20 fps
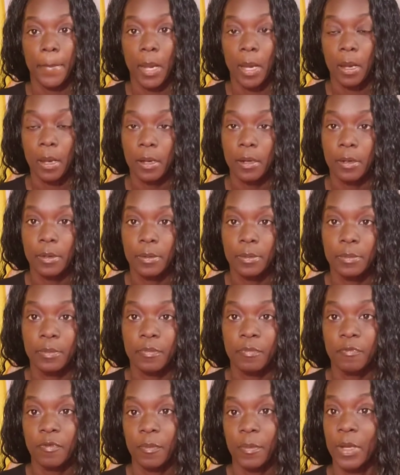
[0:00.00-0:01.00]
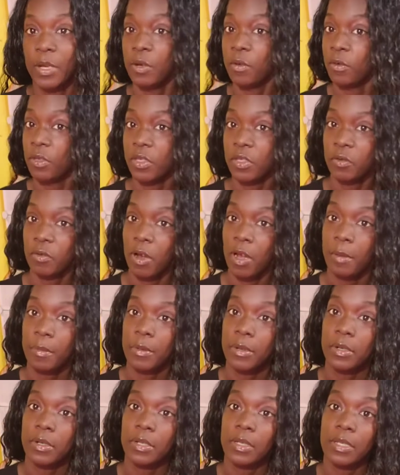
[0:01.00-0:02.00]
For my new
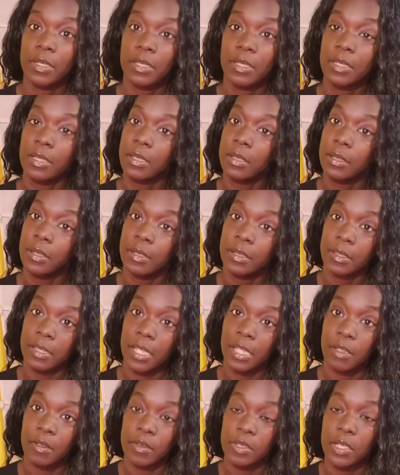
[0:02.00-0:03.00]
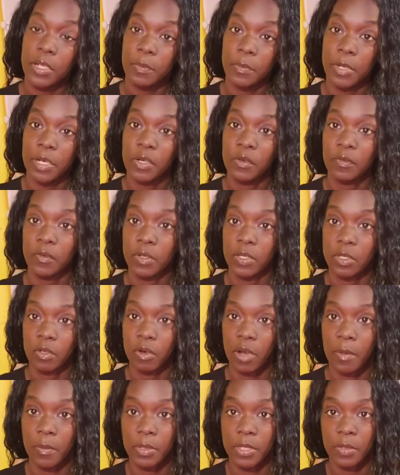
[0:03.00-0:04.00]
subscribers, thank you so much for
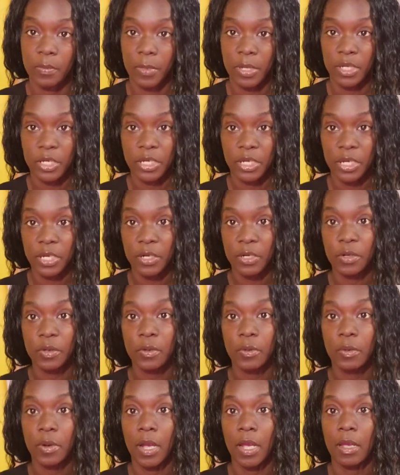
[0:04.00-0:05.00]
subscribing to my channel.